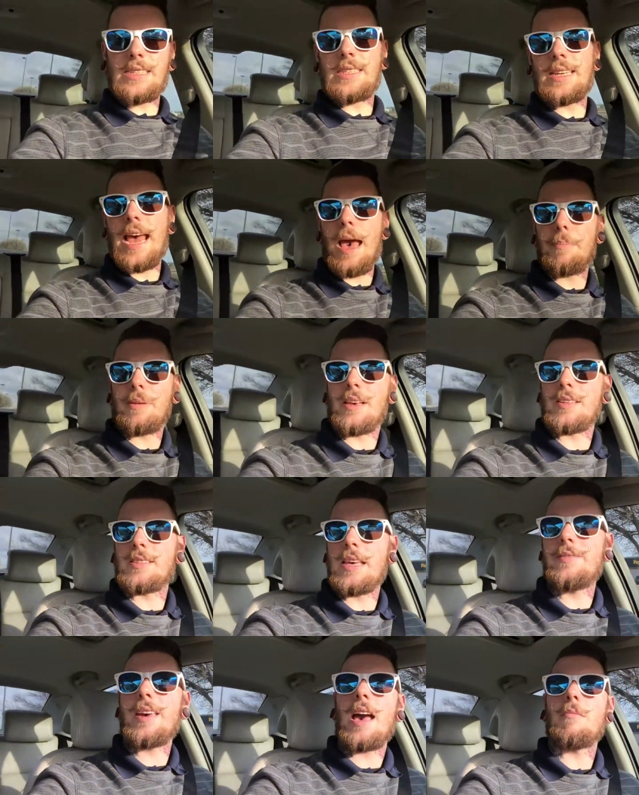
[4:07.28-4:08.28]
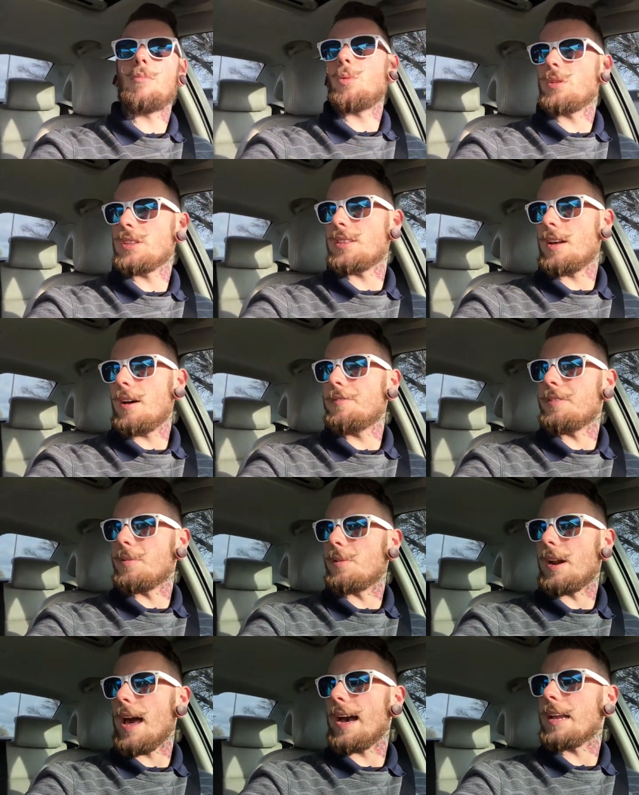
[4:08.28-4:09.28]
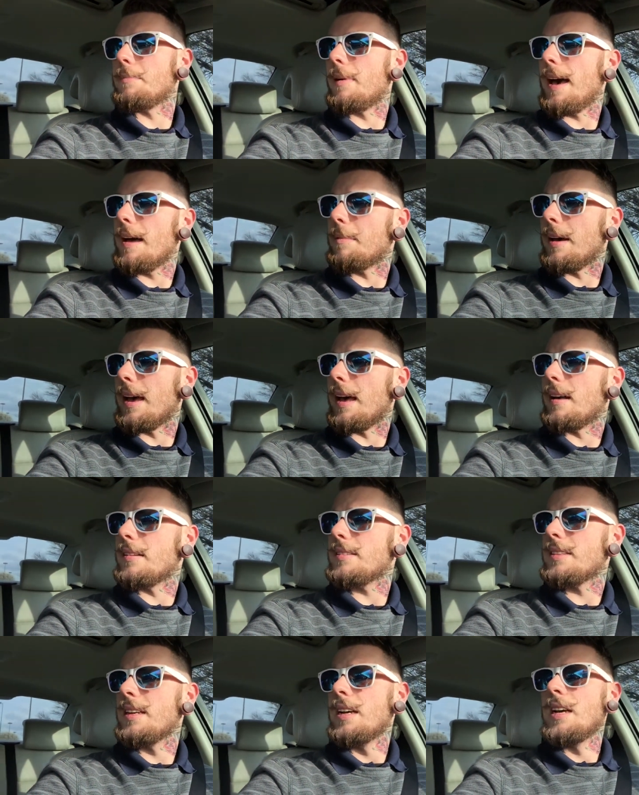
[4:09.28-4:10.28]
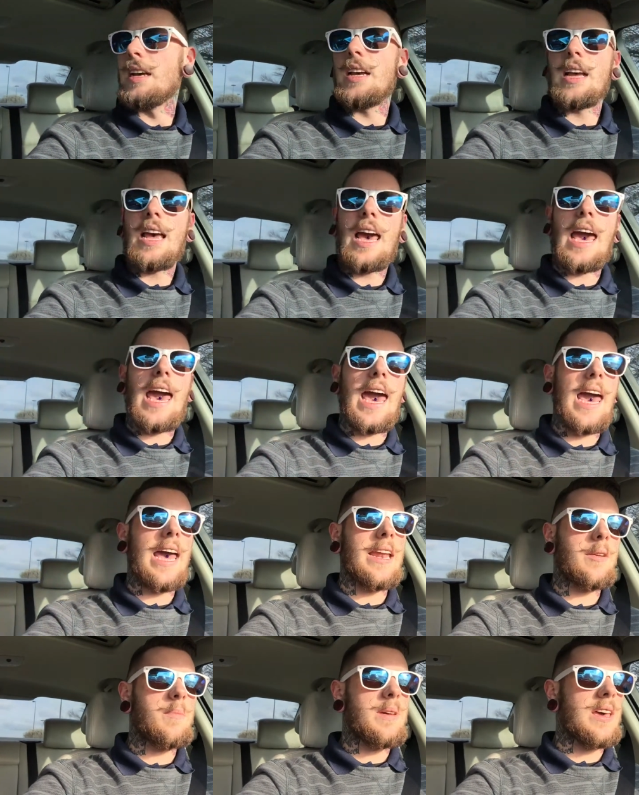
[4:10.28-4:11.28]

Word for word: Snap because they've got more stuff than what I could buy at my house. And